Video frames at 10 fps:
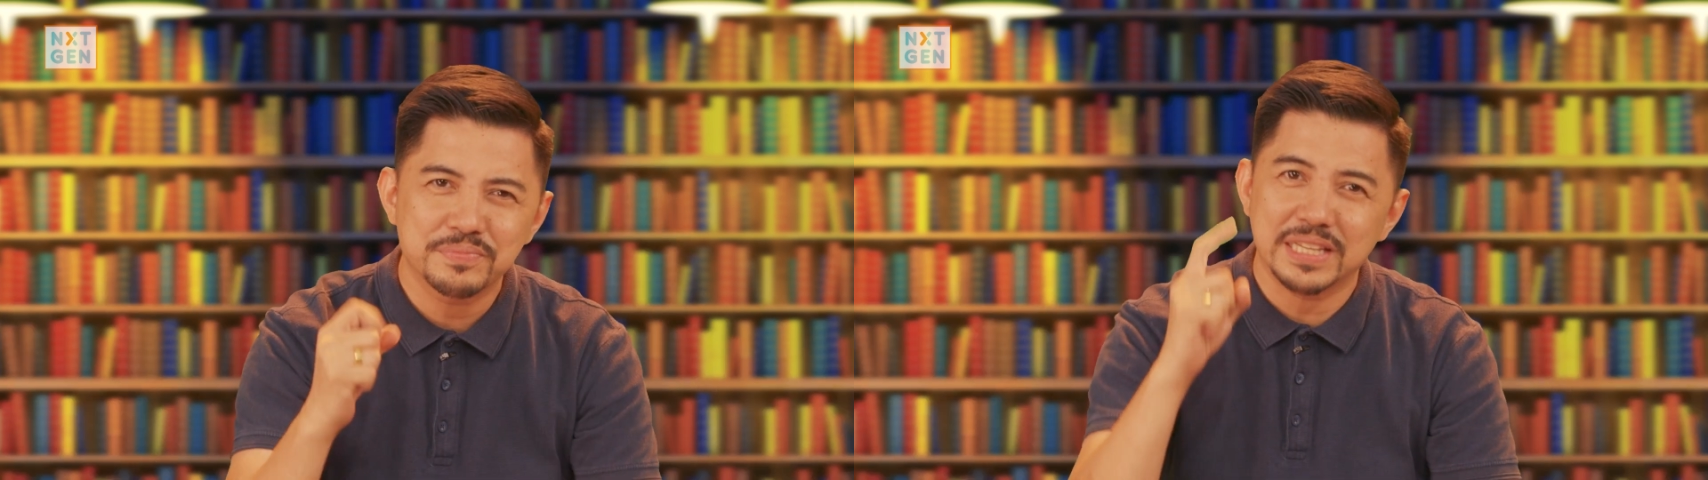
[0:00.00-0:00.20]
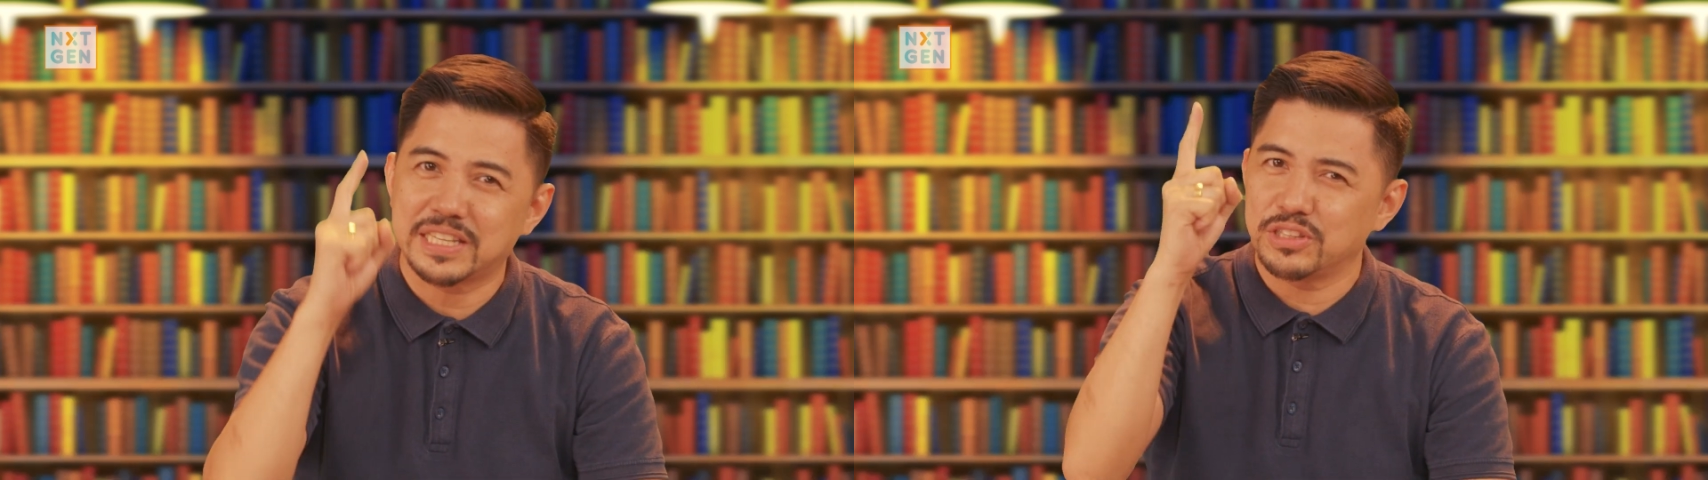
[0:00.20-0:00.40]

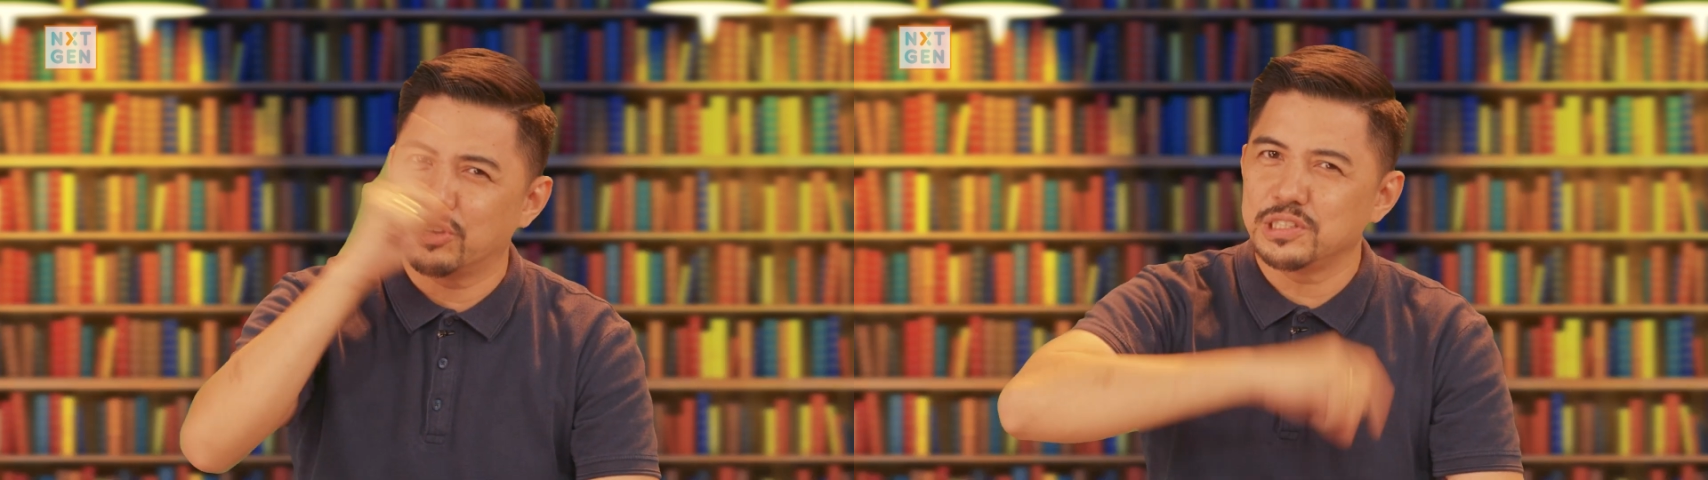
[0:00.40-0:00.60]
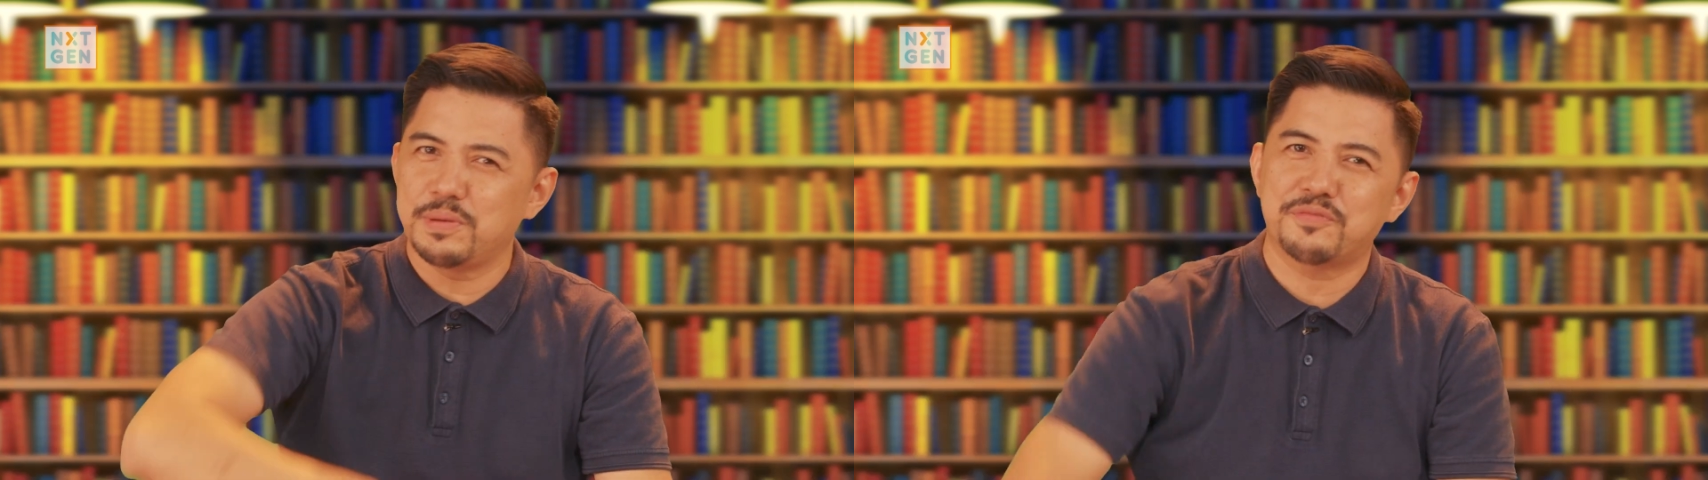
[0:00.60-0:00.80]
that can
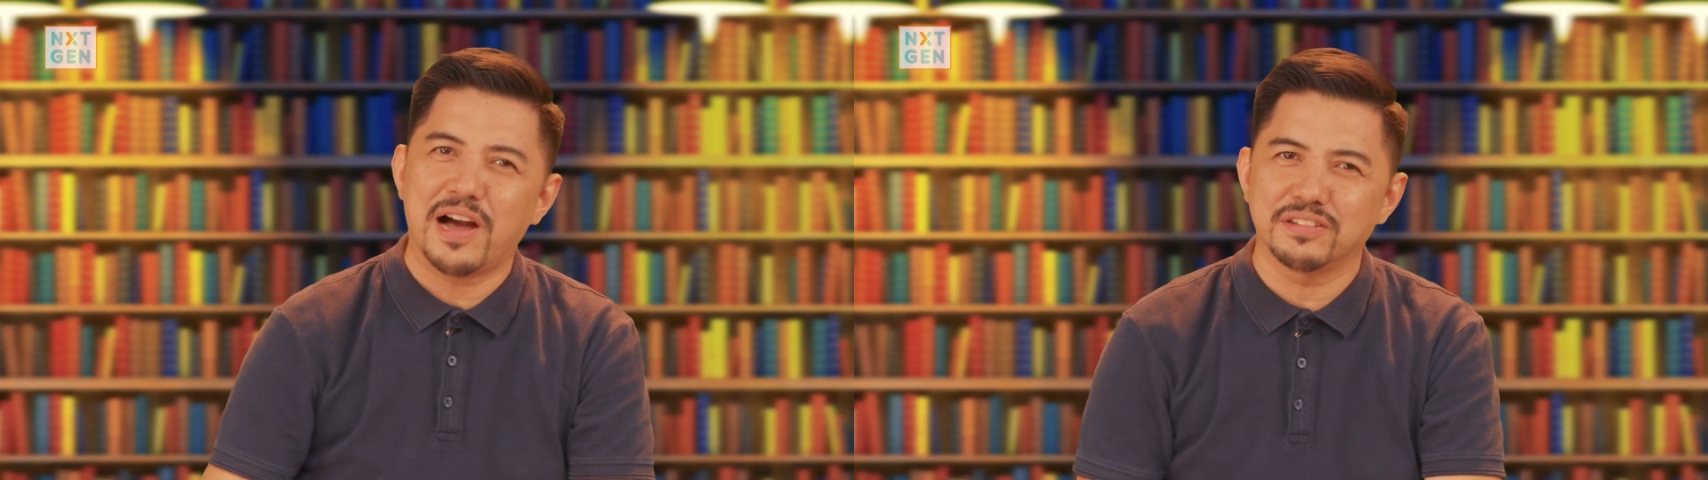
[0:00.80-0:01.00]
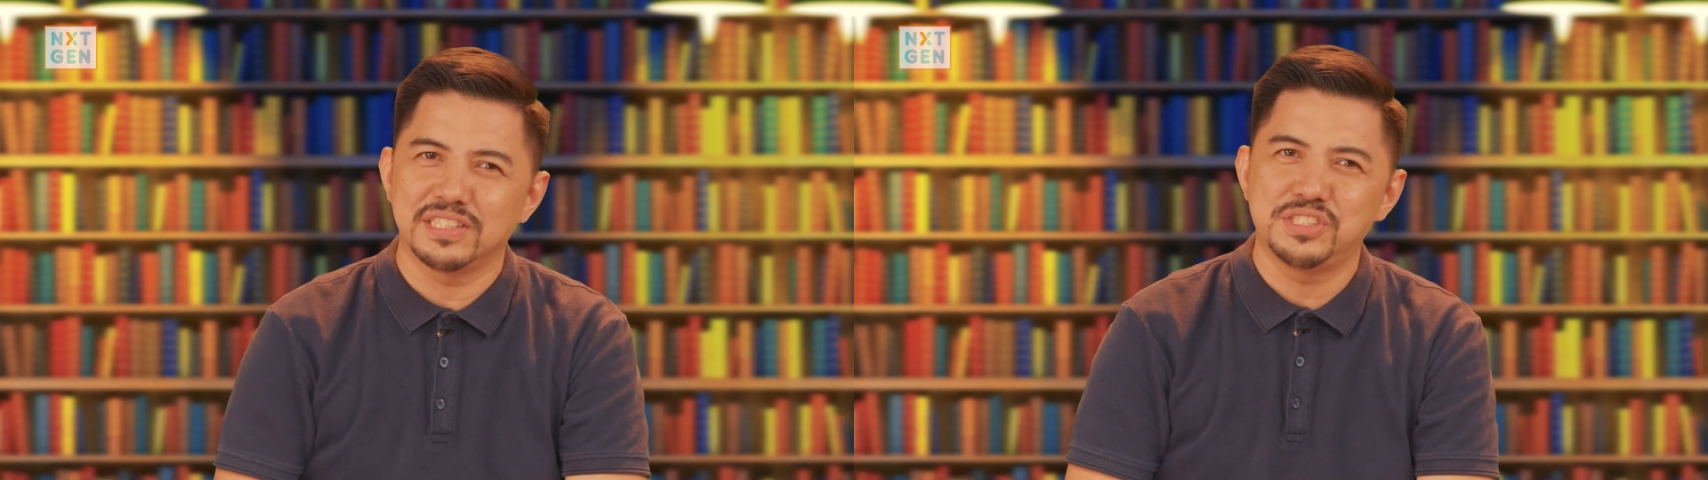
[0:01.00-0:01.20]
only be
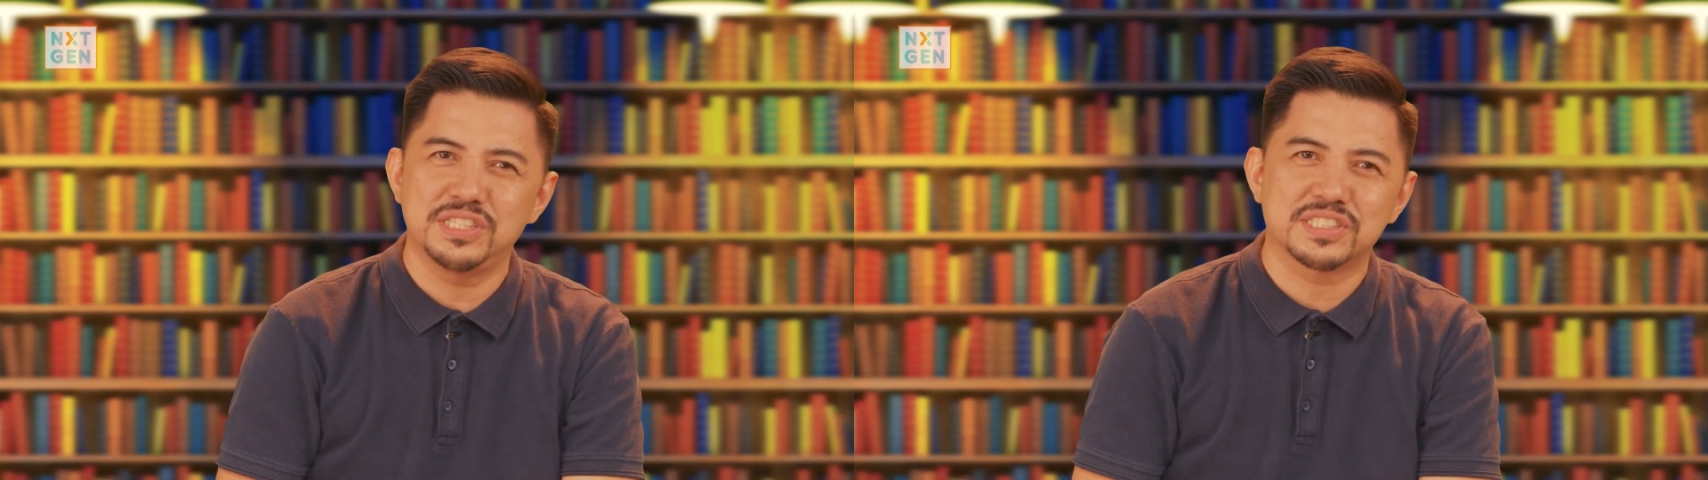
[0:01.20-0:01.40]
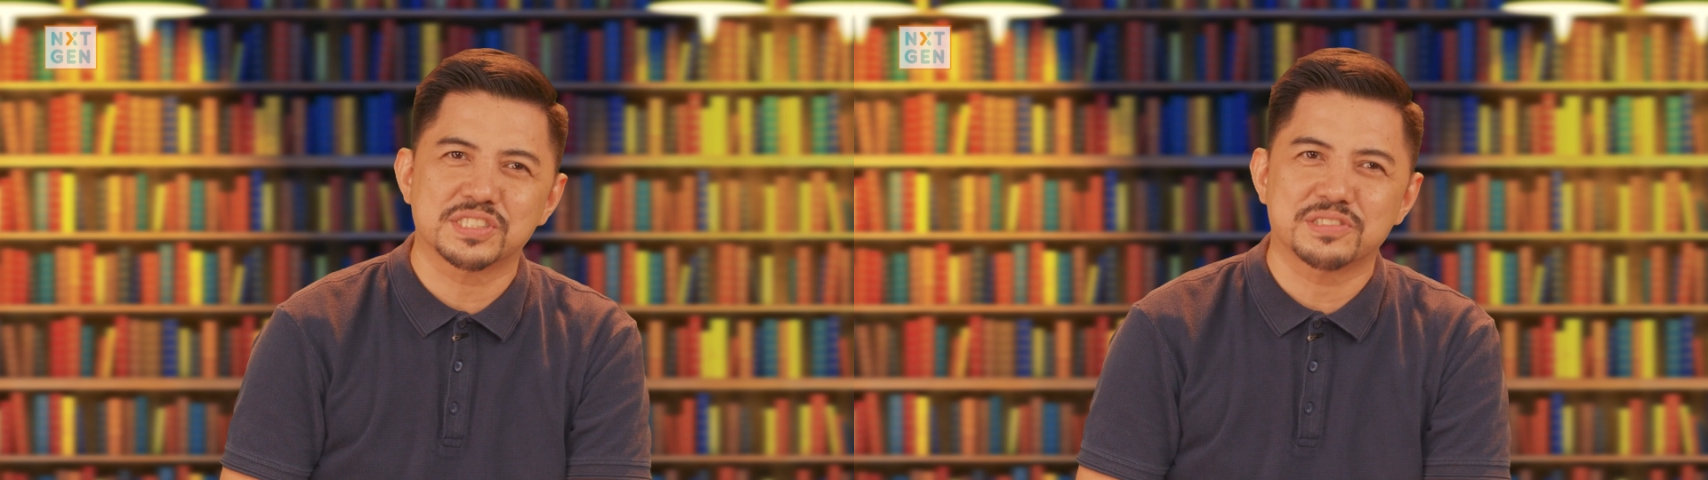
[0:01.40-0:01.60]
found in
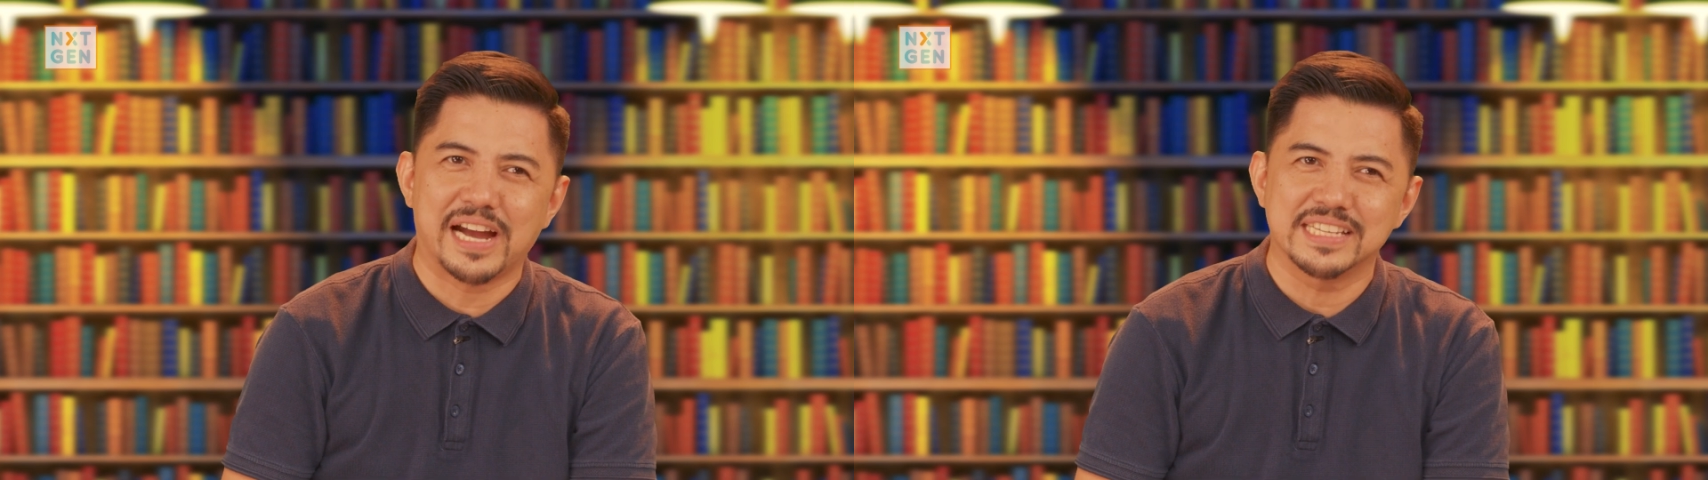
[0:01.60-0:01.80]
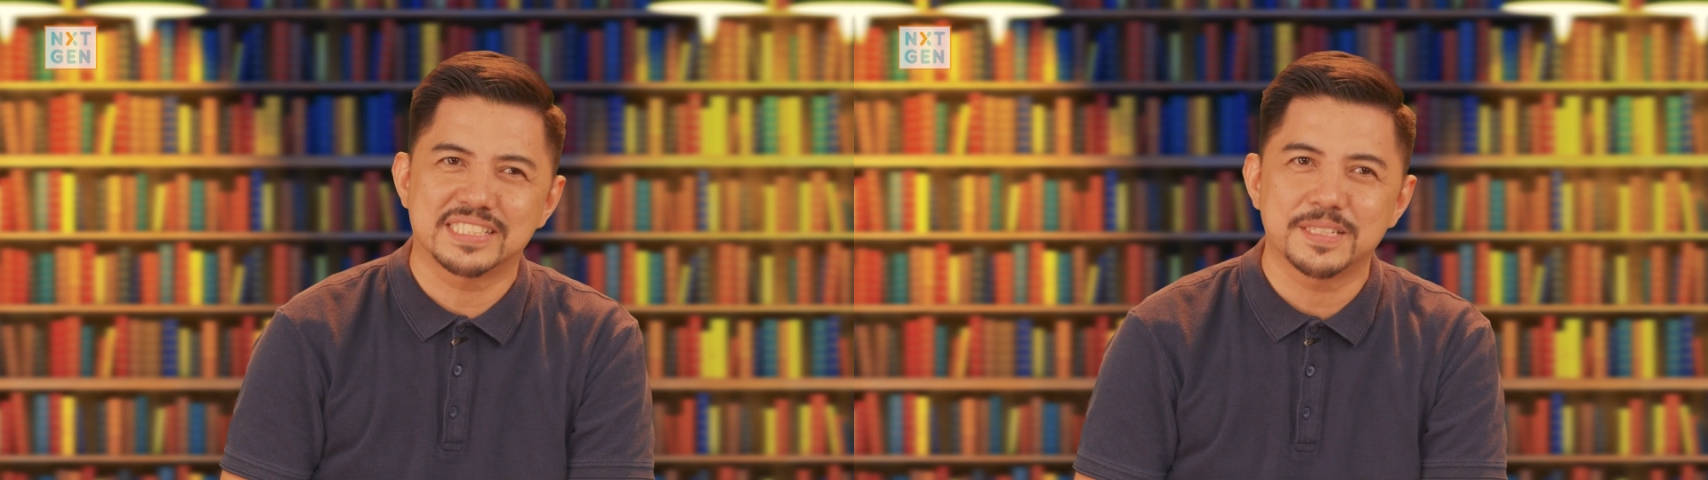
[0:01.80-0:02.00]
Jesus
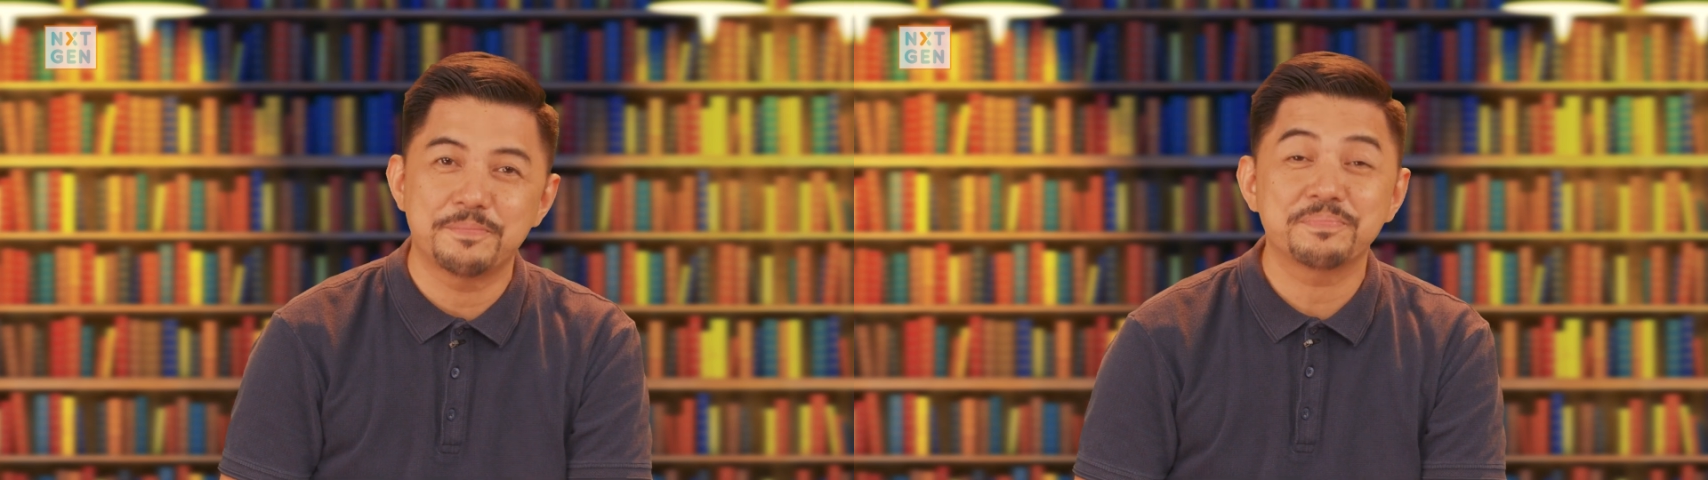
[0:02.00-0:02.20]
Christ.